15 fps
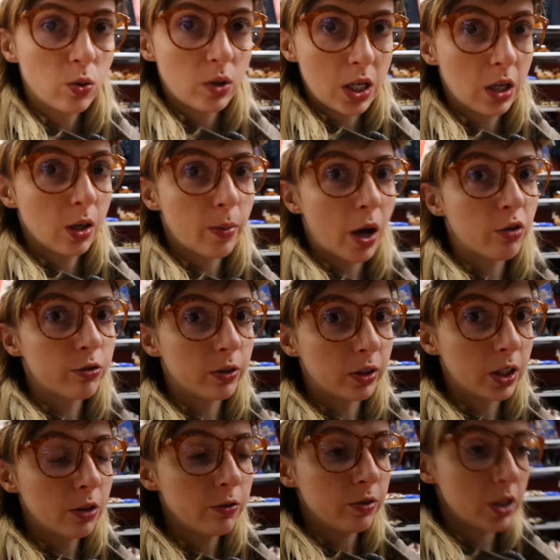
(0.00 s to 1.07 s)
unique about
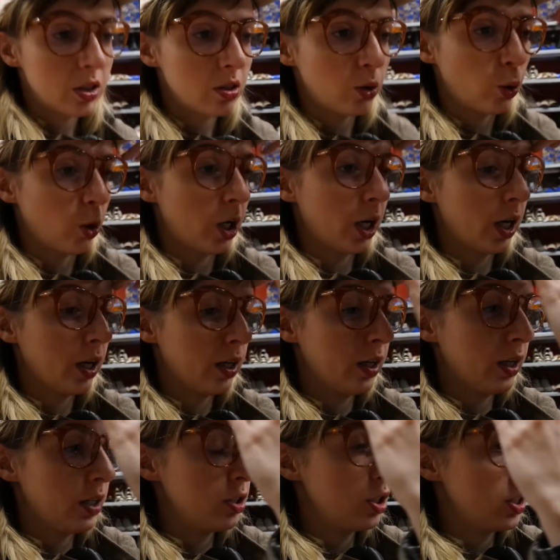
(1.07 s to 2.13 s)
Philadelphia's store?
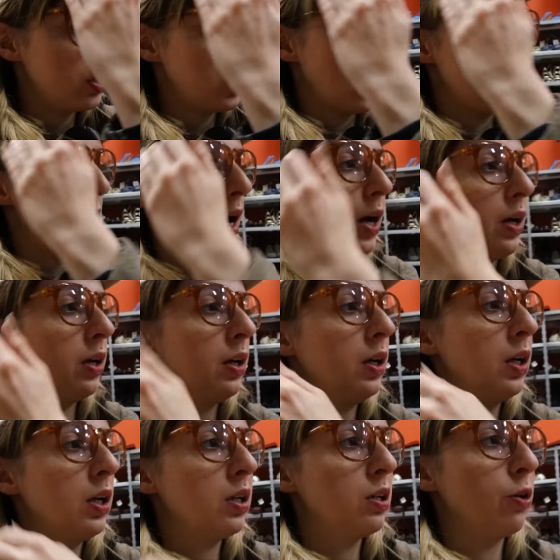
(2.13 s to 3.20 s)
And she said that,
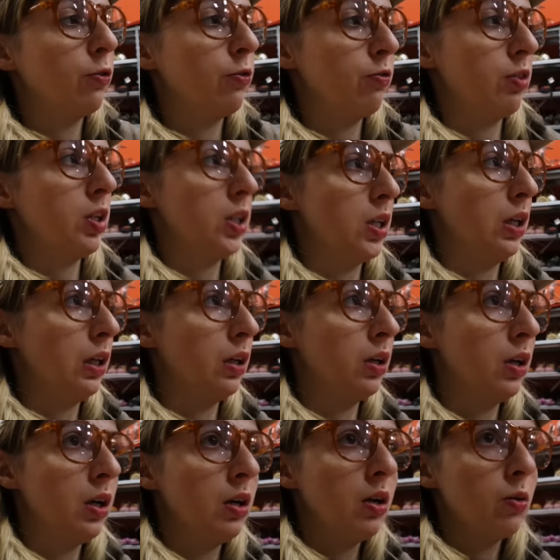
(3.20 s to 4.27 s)
you know, Philly,
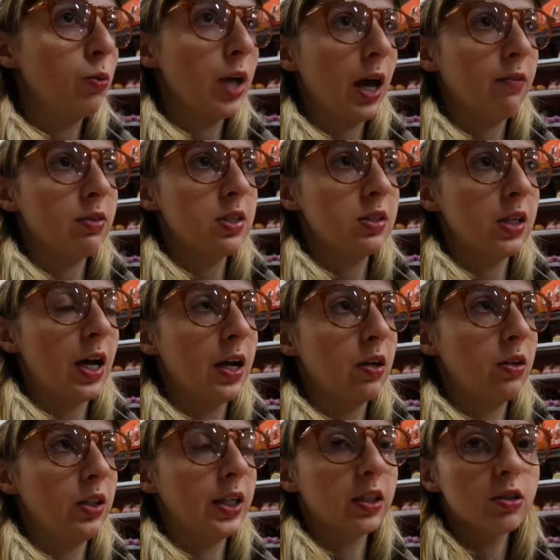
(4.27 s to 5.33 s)
we have a
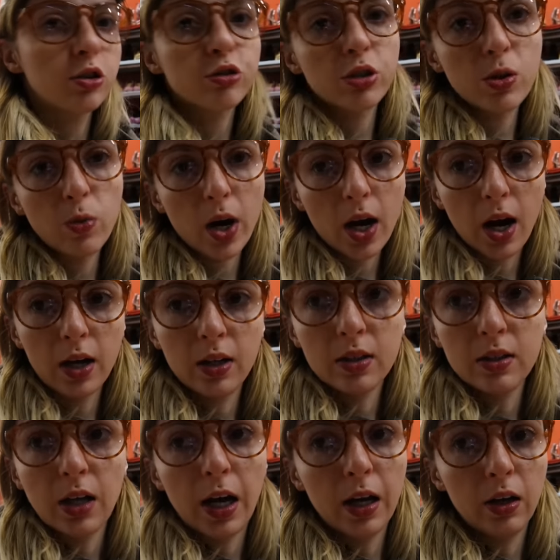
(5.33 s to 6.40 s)
style, like a streetwear kind of
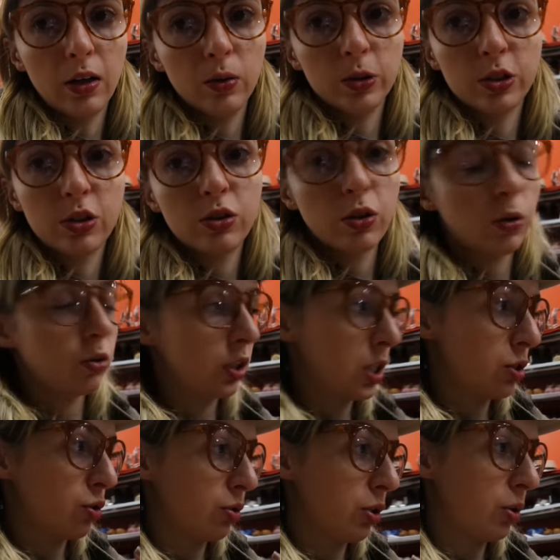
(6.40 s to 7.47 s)
style, which is
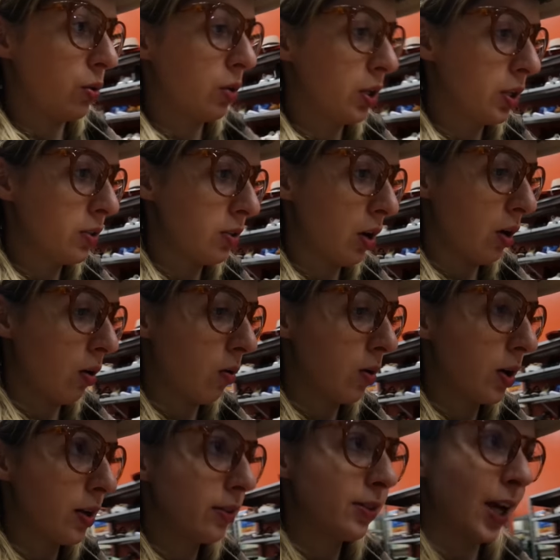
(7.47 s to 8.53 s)
totally true. So
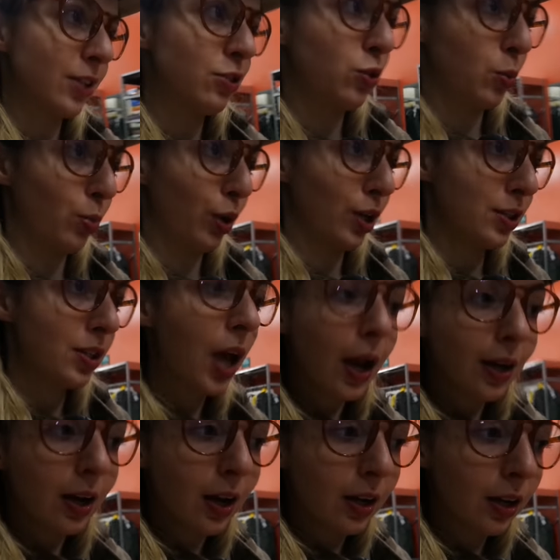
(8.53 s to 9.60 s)
that's super
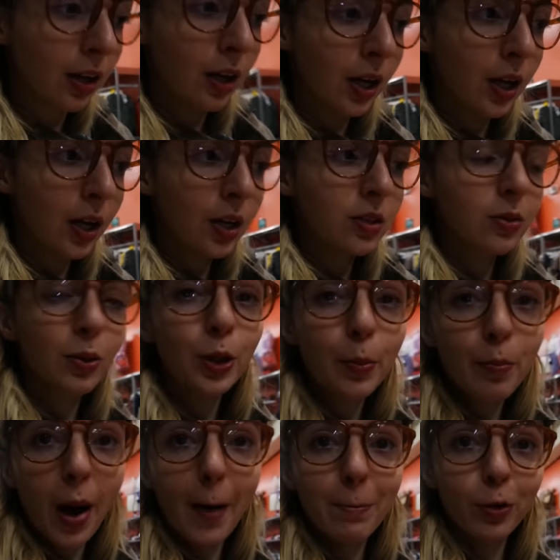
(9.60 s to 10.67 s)
exciting. So I'm gonna
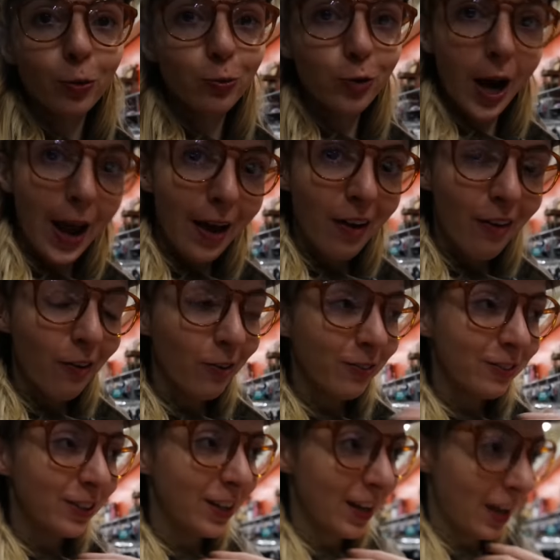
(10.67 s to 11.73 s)
pop
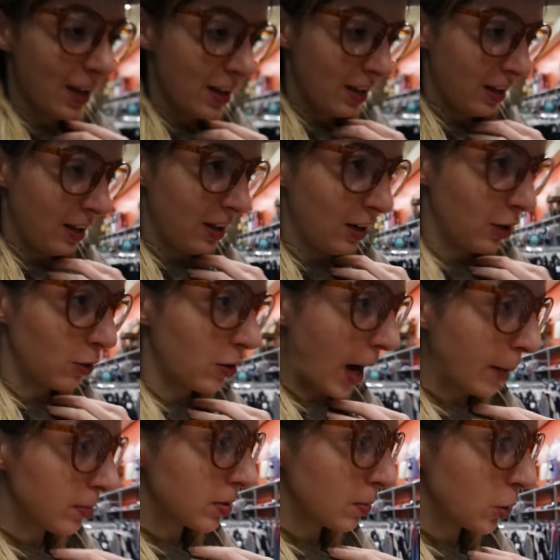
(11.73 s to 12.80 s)
around and
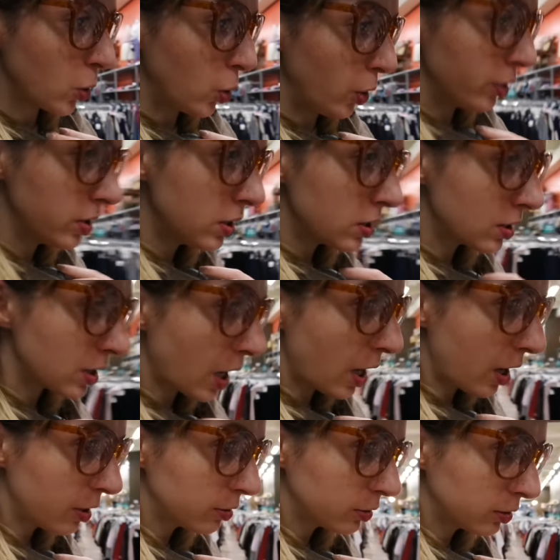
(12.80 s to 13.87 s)
grab some cool
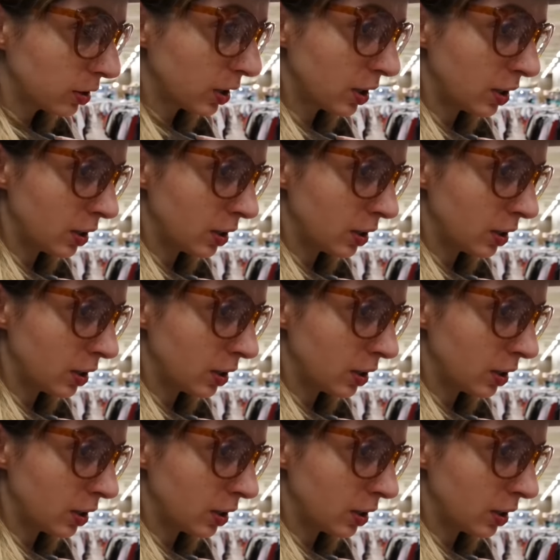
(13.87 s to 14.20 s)
stuff.